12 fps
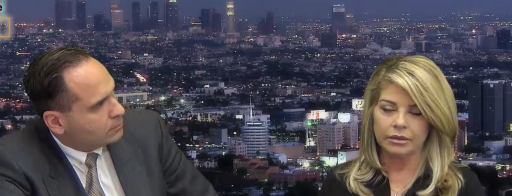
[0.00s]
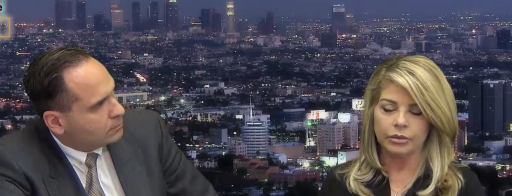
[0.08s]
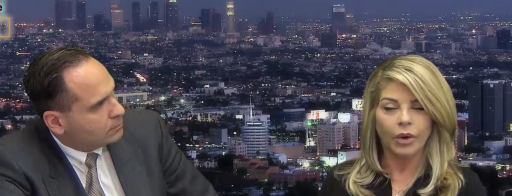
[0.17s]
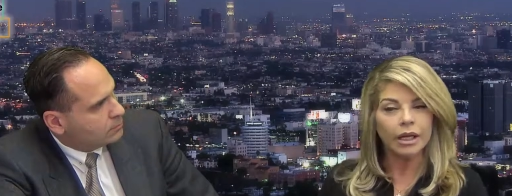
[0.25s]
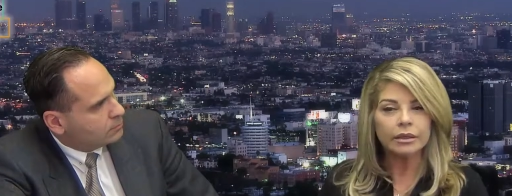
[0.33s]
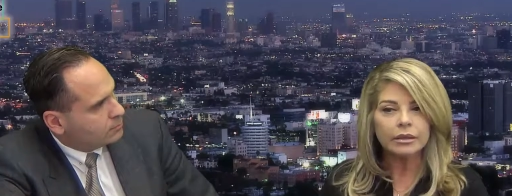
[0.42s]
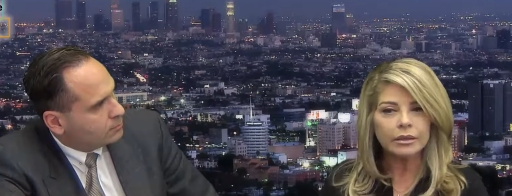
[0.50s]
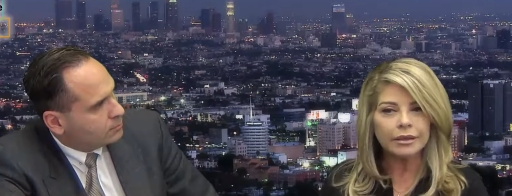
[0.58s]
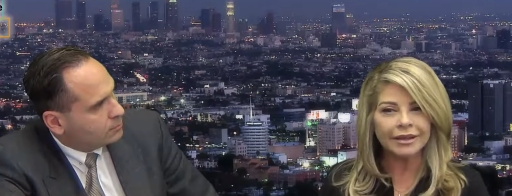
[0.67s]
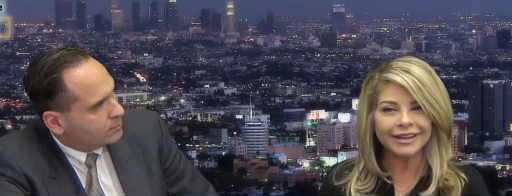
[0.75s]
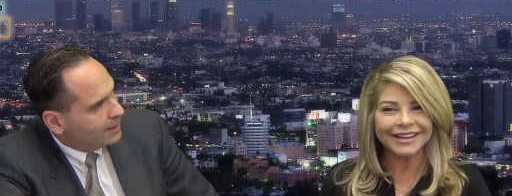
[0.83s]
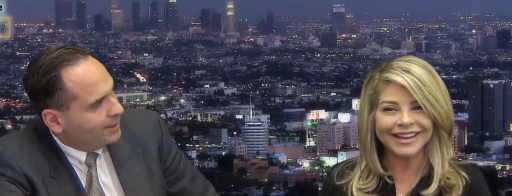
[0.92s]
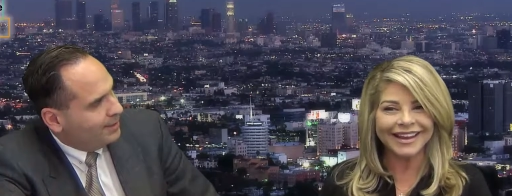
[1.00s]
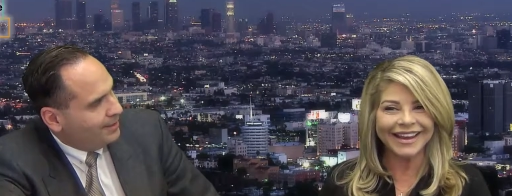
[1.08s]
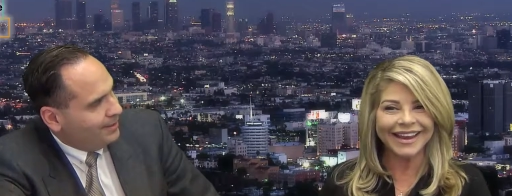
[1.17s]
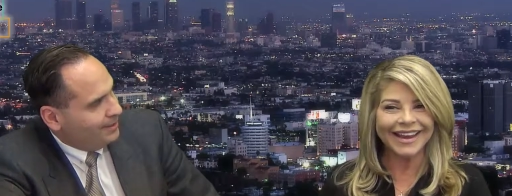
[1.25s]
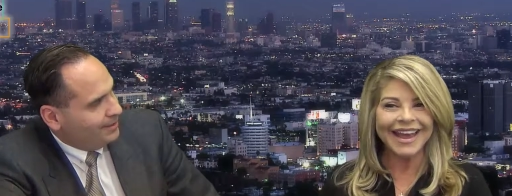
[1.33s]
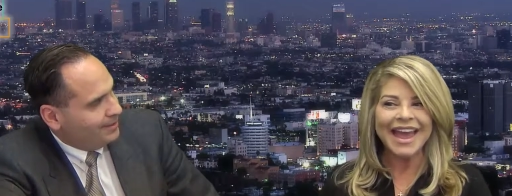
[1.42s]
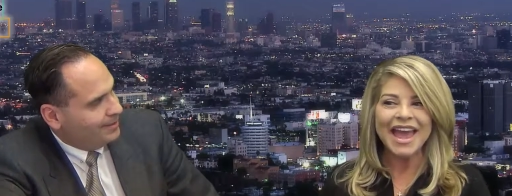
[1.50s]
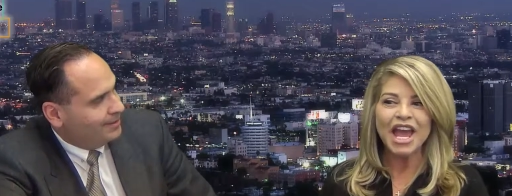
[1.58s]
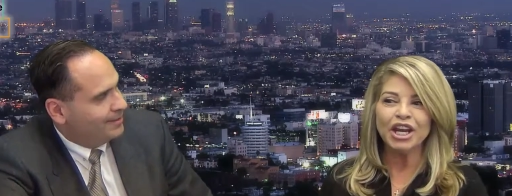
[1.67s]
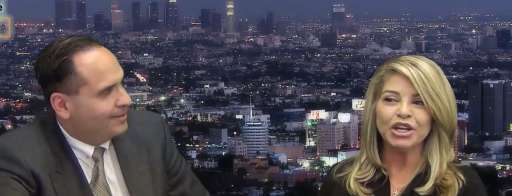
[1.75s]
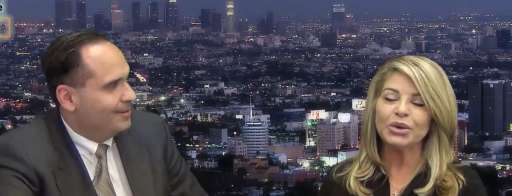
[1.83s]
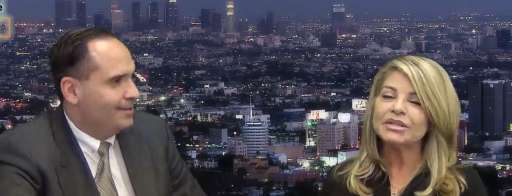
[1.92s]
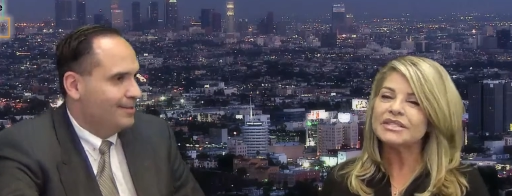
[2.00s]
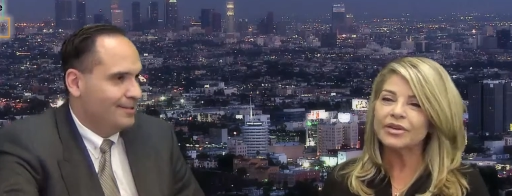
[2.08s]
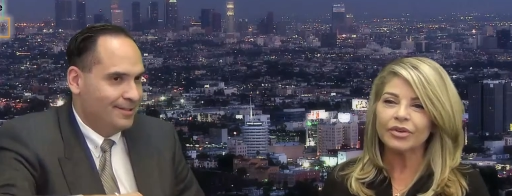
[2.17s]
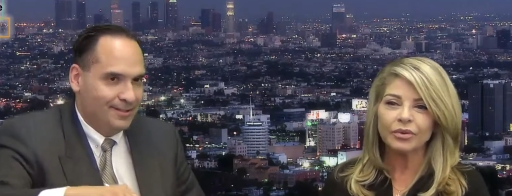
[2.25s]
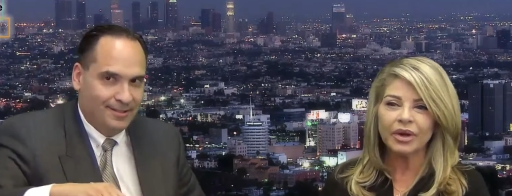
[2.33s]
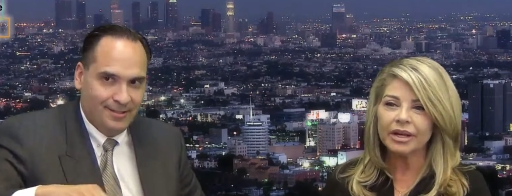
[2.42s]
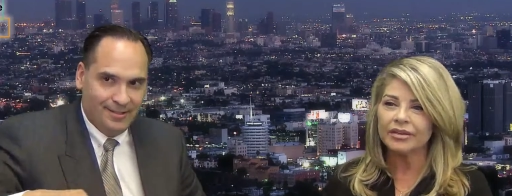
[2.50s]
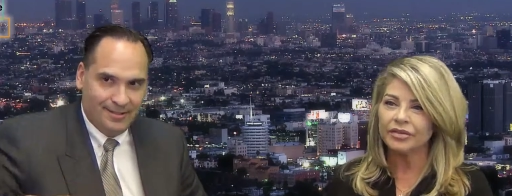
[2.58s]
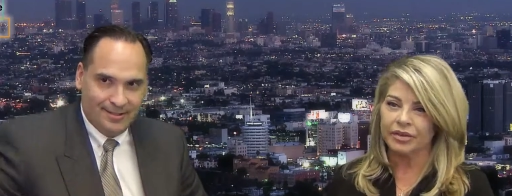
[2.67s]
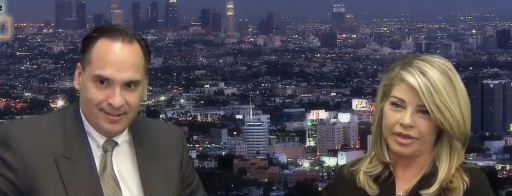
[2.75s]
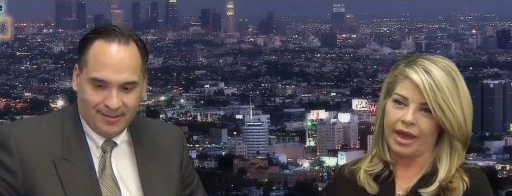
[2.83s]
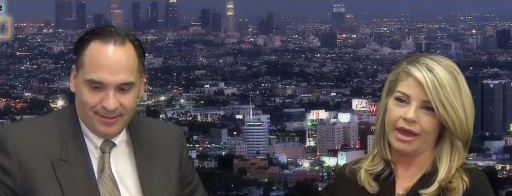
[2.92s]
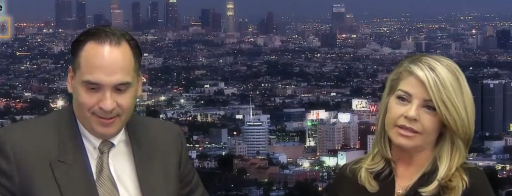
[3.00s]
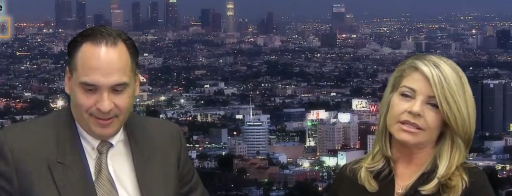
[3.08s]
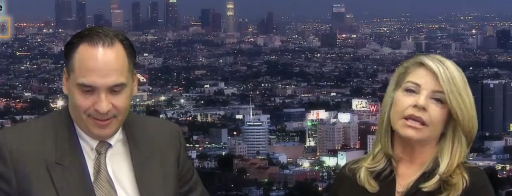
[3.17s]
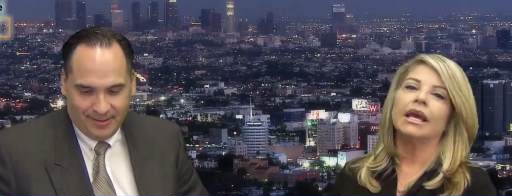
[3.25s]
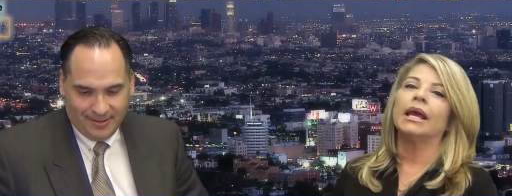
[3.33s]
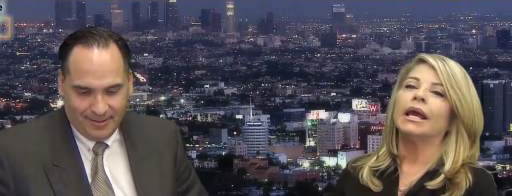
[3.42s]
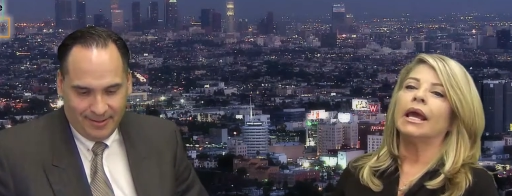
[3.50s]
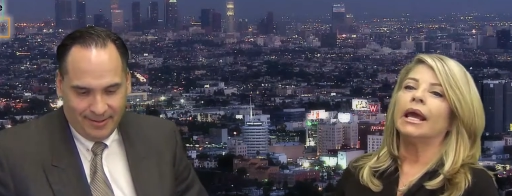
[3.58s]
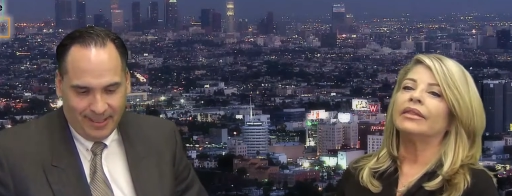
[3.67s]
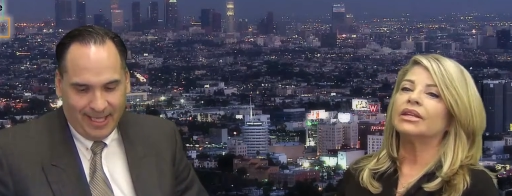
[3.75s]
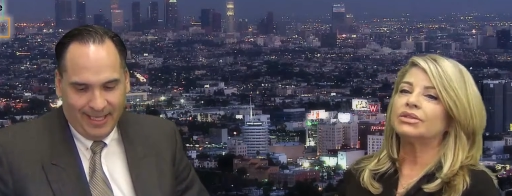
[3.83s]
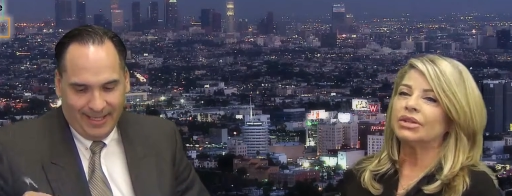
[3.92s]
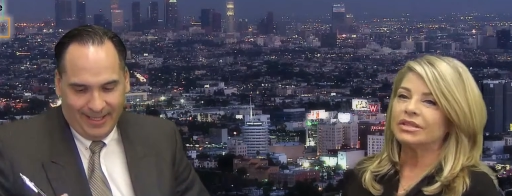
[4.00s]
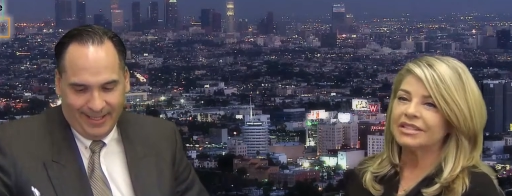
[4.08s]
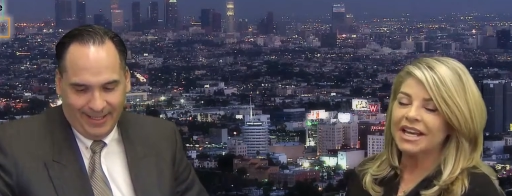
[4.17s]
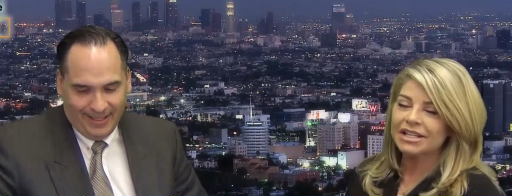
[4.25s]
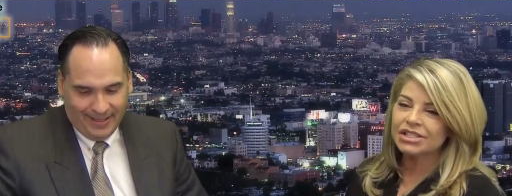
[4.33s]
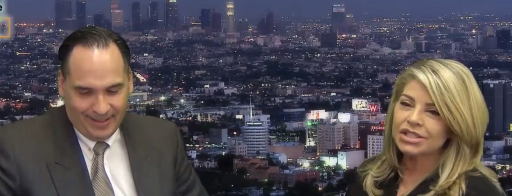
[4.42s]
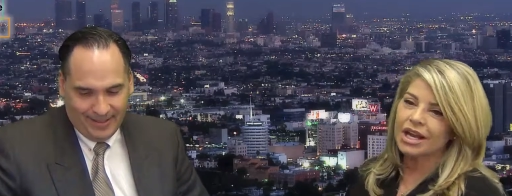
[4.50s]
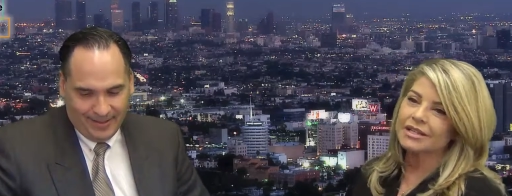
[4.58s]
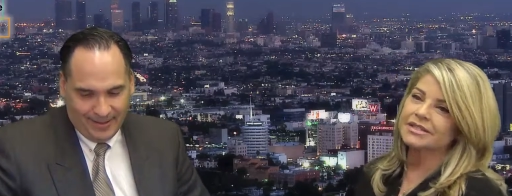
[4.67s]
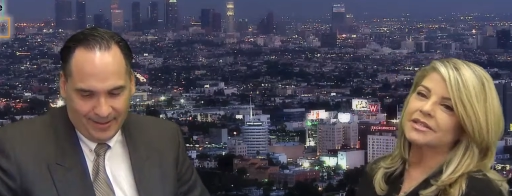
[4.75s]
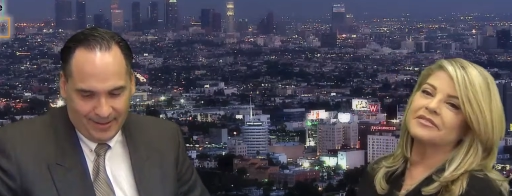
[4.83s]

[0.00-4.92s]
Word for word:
Speaker 1: what? No one's ever ready for that. They took test shots